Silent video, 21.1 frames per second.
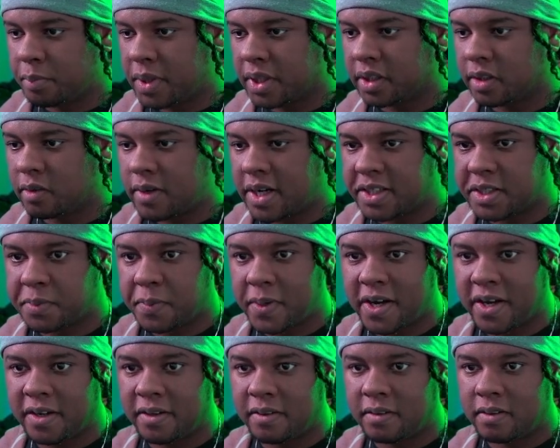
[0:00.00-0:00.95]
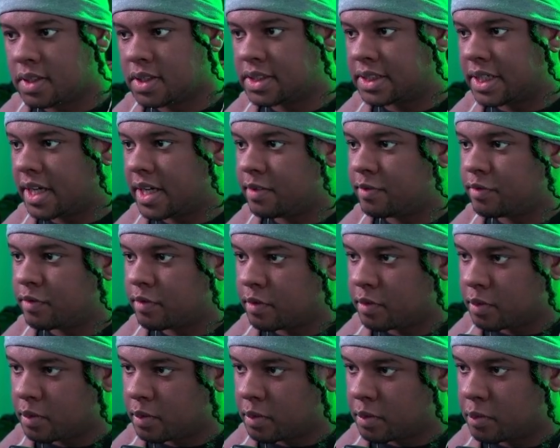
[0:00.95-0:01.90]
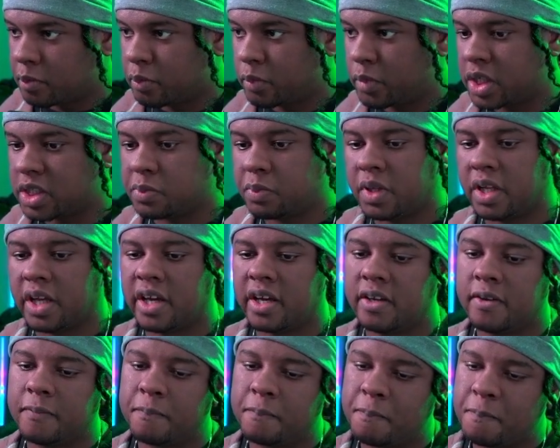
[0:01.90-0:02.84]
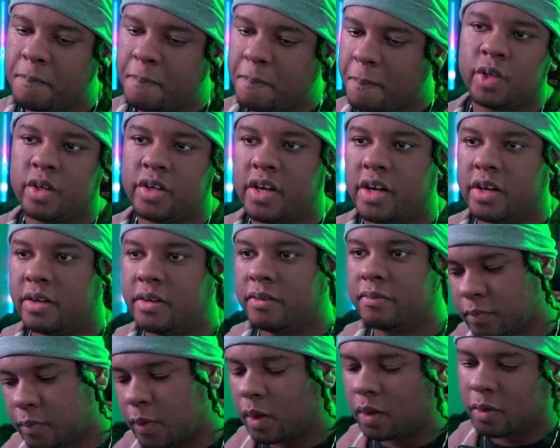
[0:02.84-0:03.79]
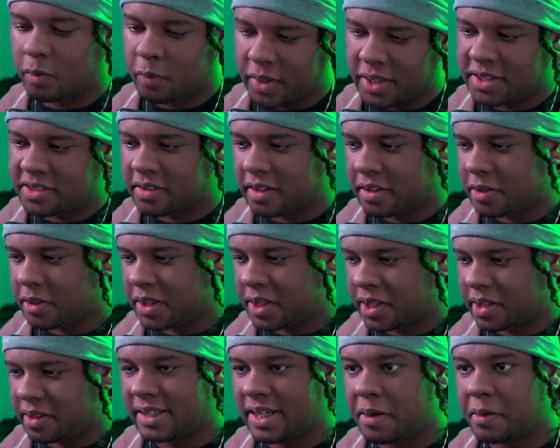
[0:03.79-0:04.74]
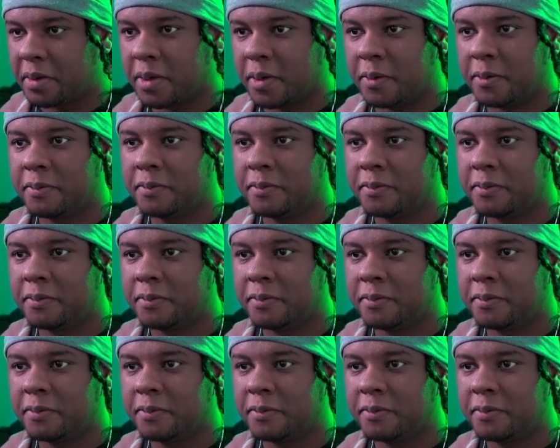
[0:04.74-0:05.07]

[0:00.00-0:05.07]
pick the right spot, save, press play. You're done. Well, when it's done, you're done. There you go.